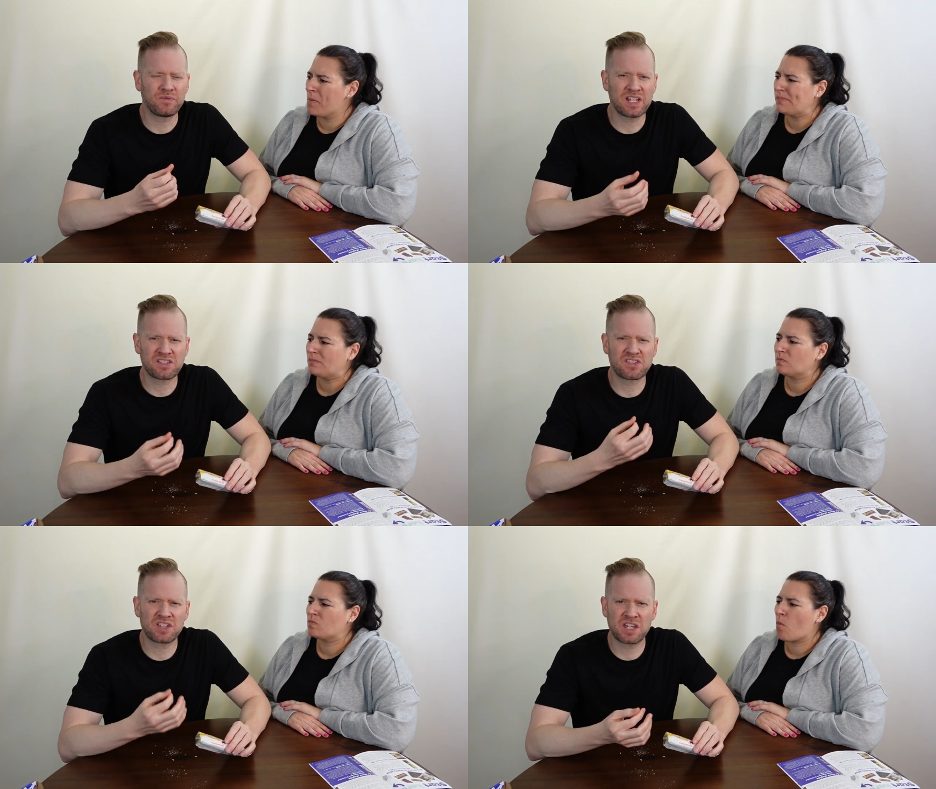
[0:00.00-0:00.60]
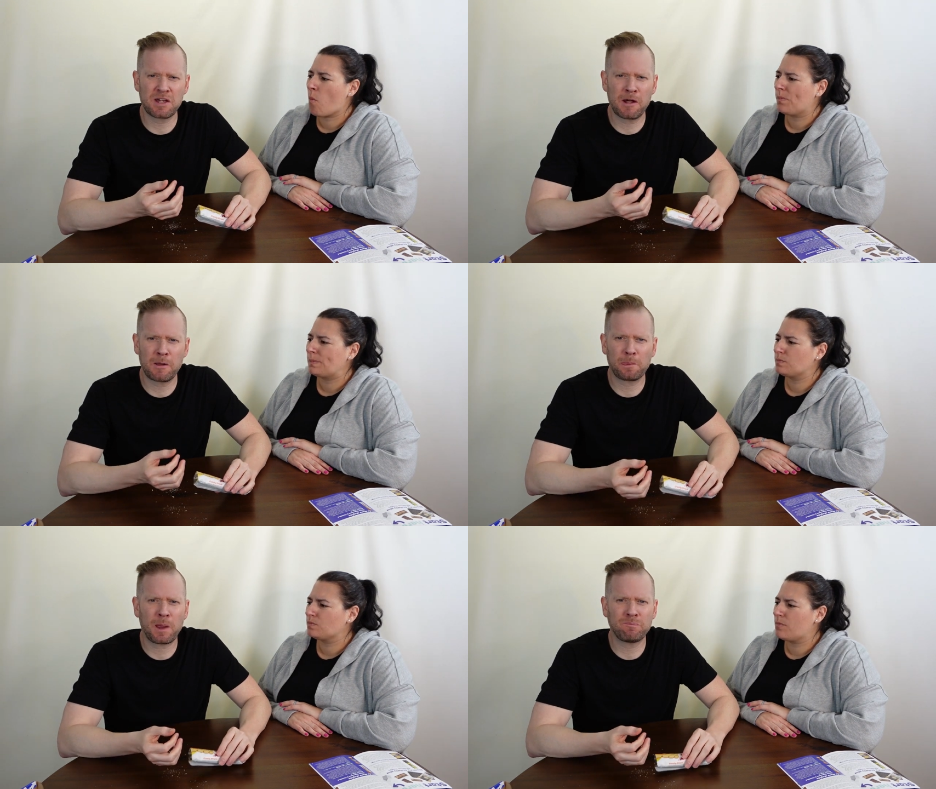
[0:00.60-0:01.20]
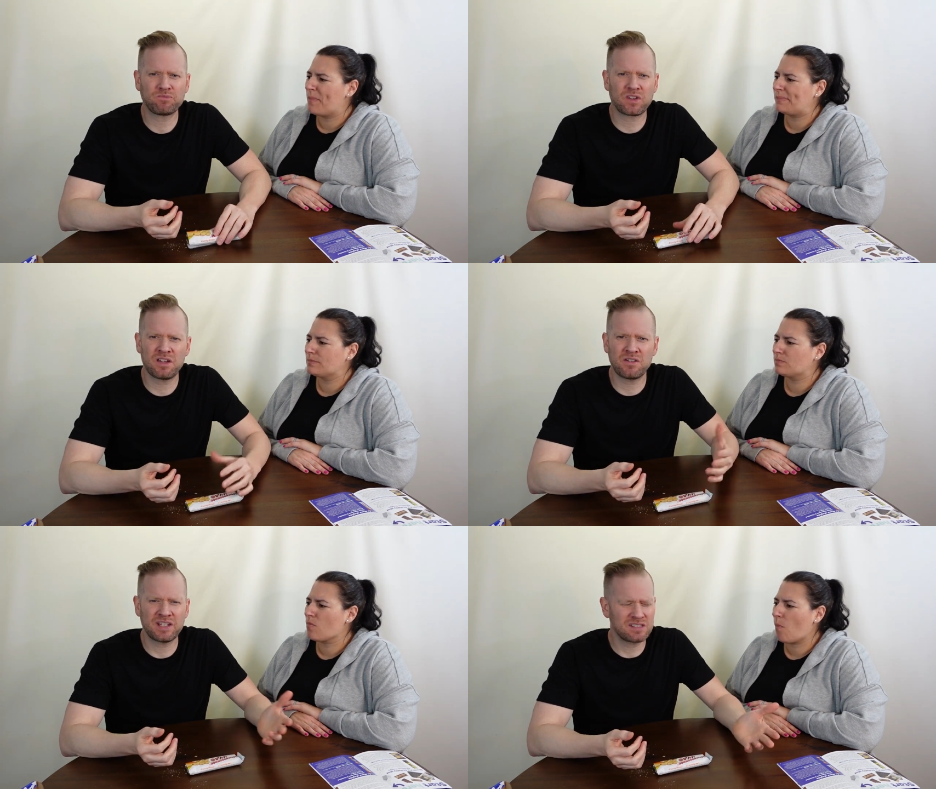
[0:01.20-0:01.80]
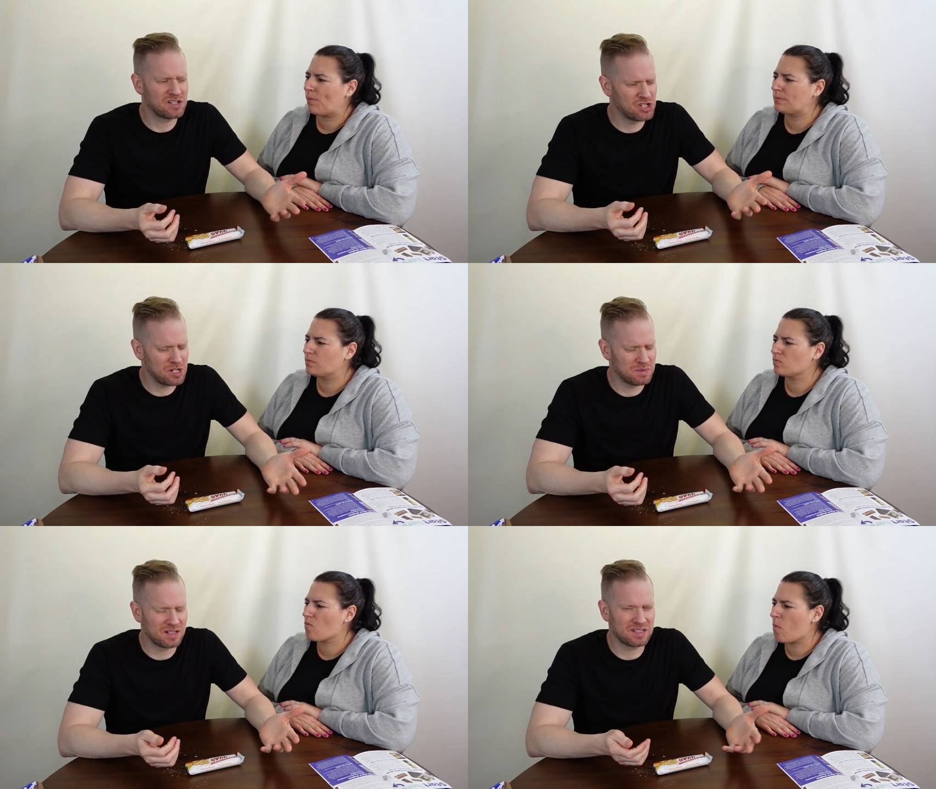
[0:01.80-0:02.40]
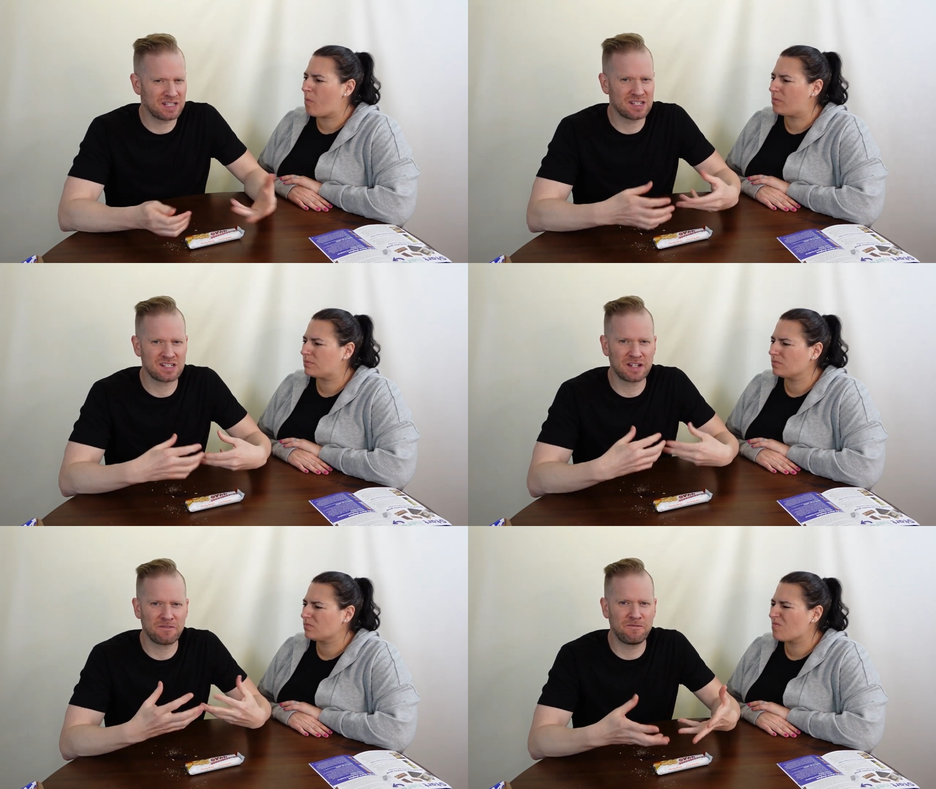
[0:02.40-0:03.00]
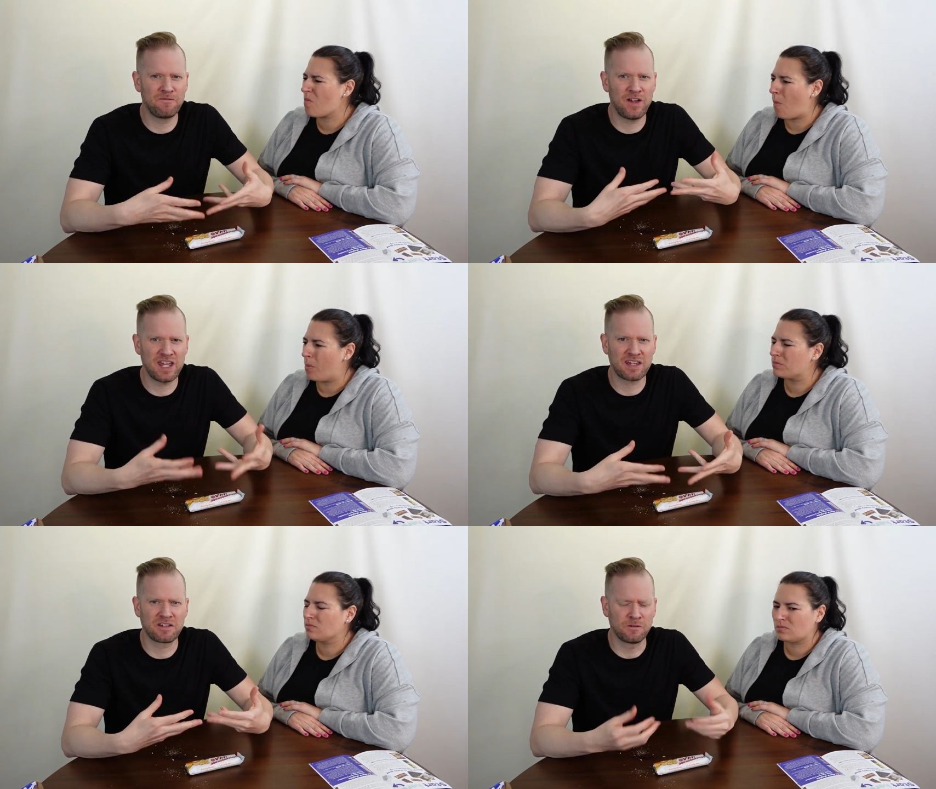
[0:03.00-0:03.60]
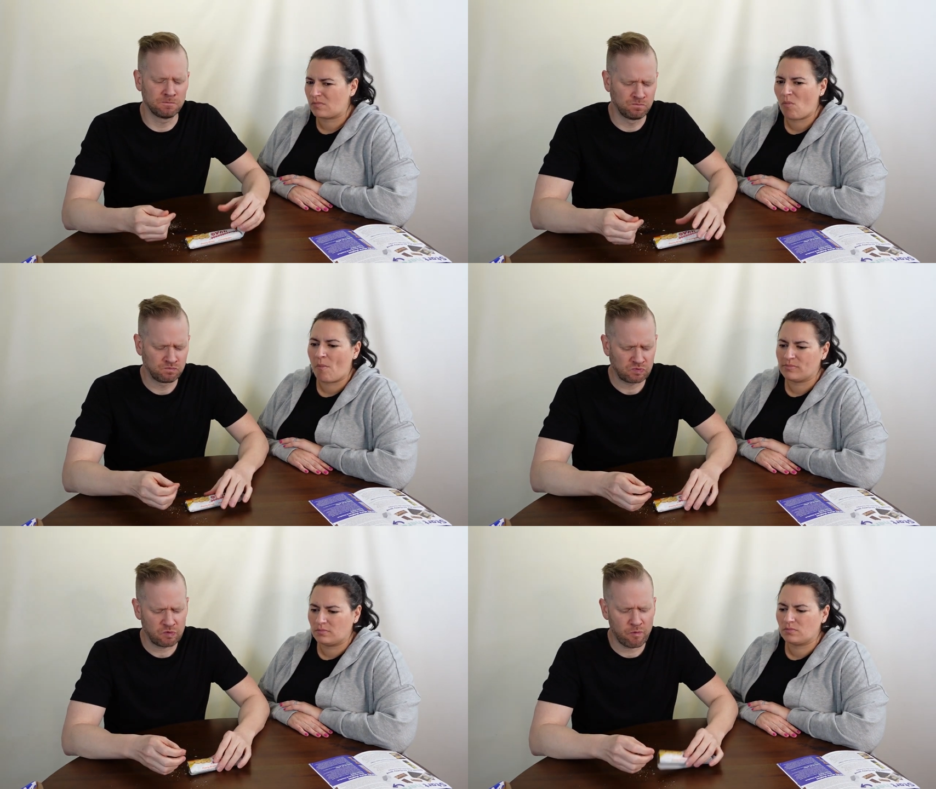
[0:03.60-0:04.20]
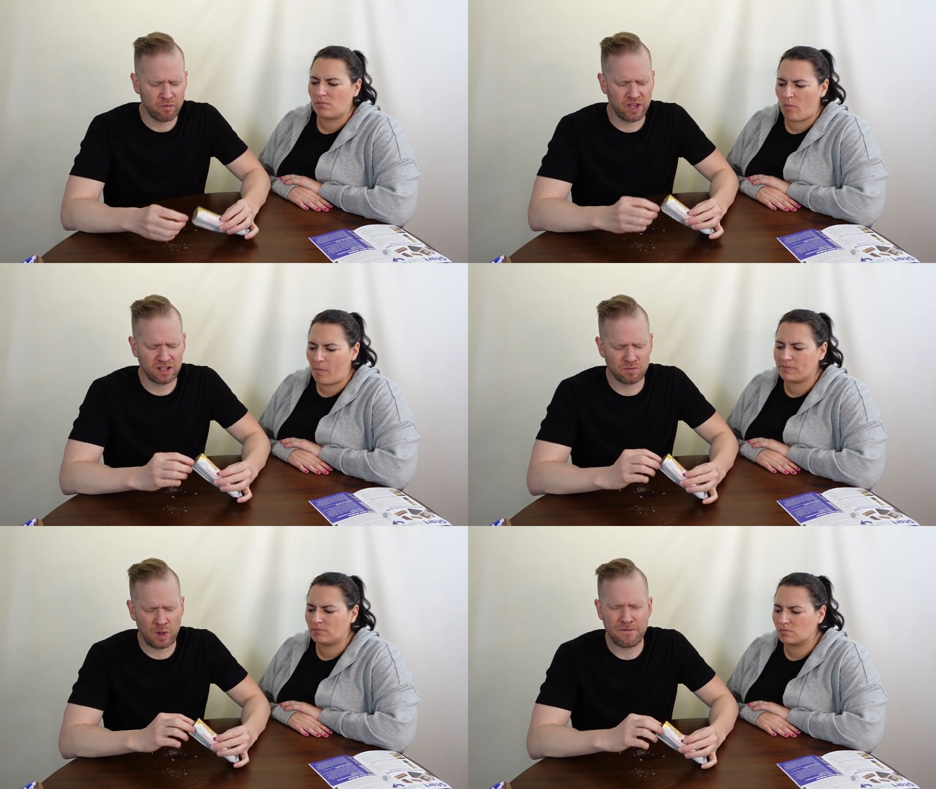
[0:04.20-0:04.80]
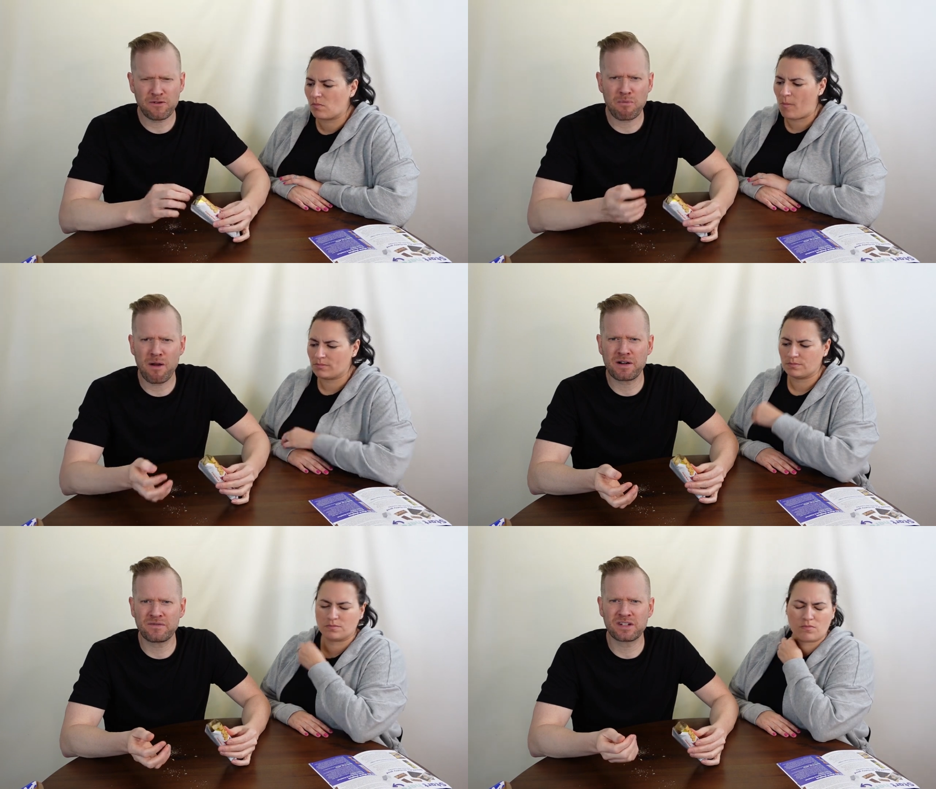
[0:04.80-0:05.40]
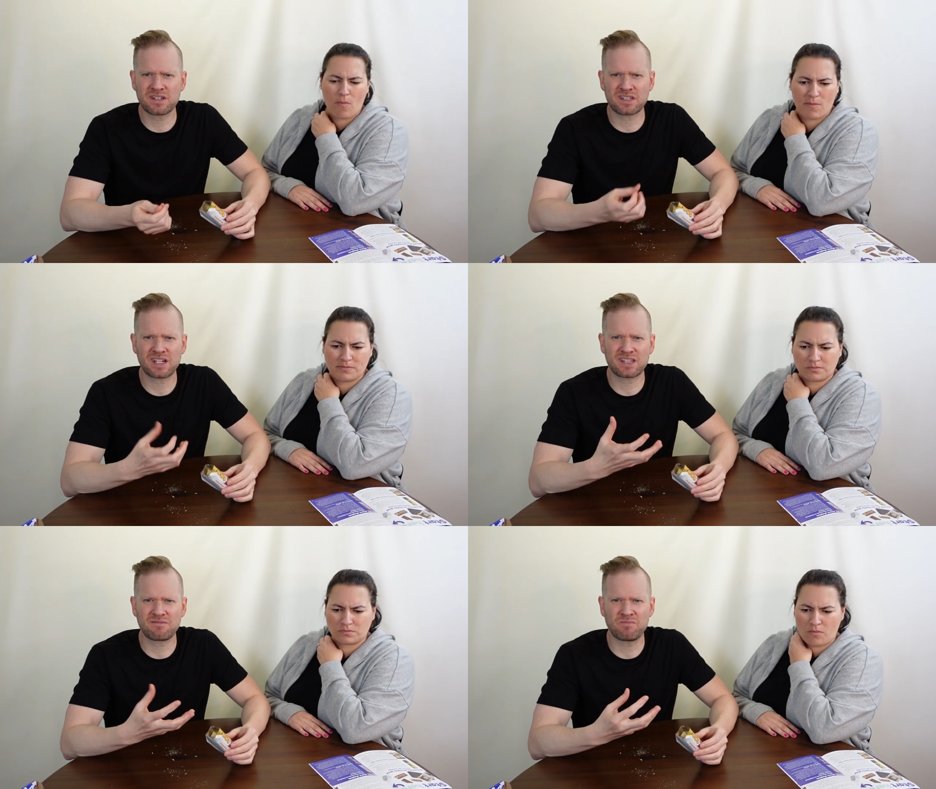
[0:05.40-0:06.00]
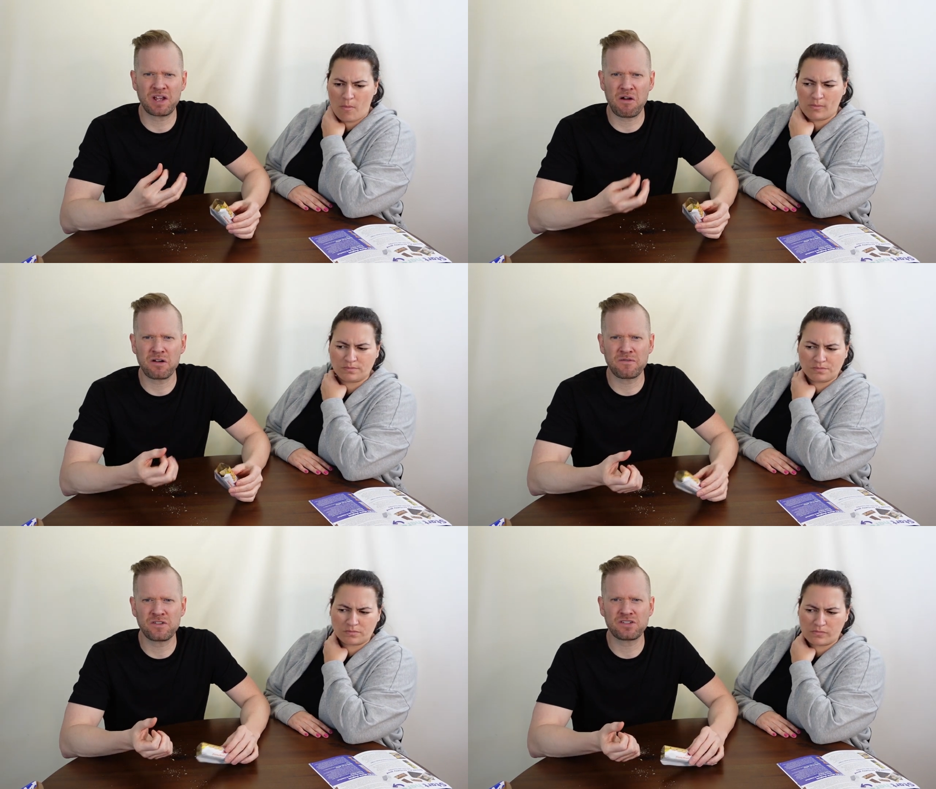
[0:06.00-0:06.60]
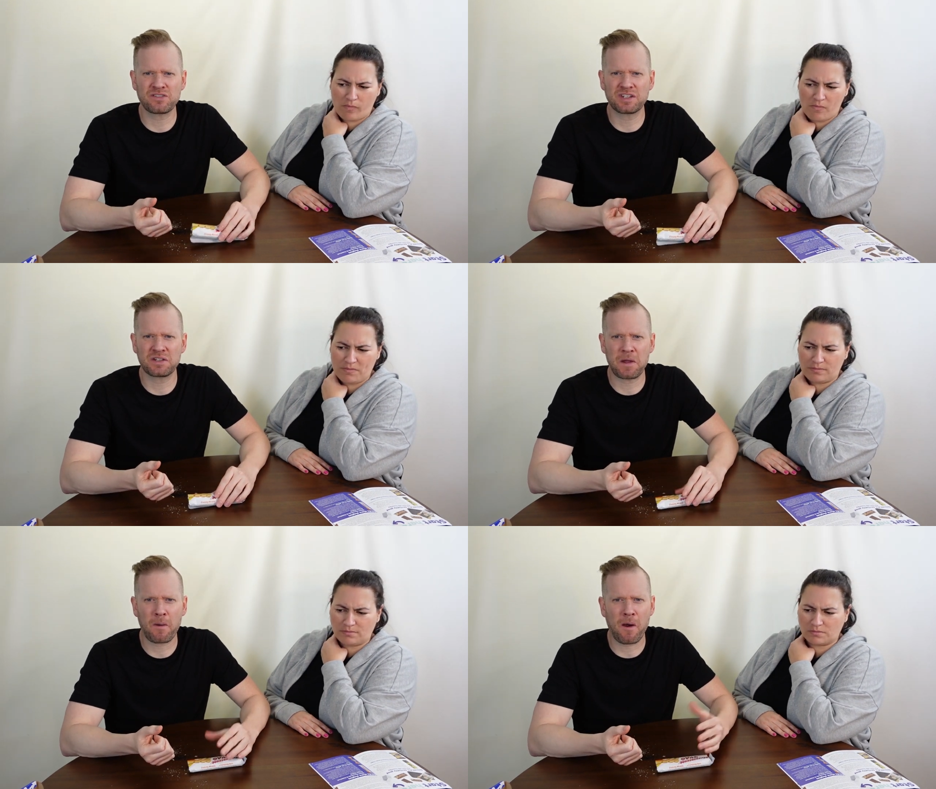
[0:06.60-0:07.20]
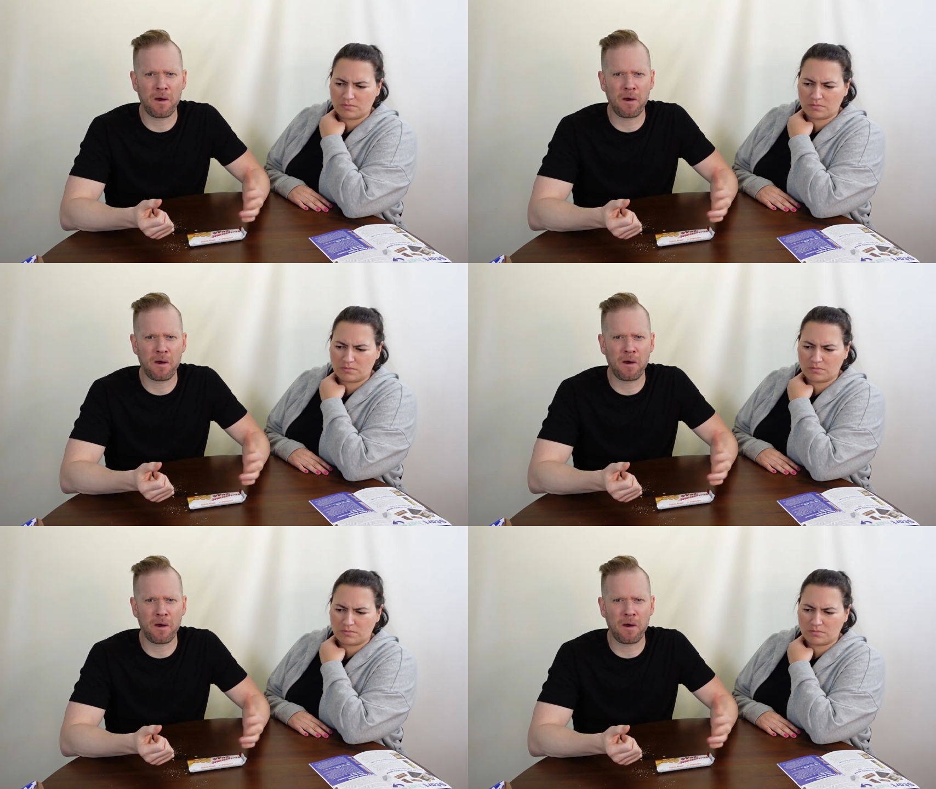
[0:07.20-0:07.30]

Speaker 1: It's the uh, you know, like the chips. It's like this like fake that wafer part of it is like like artificially like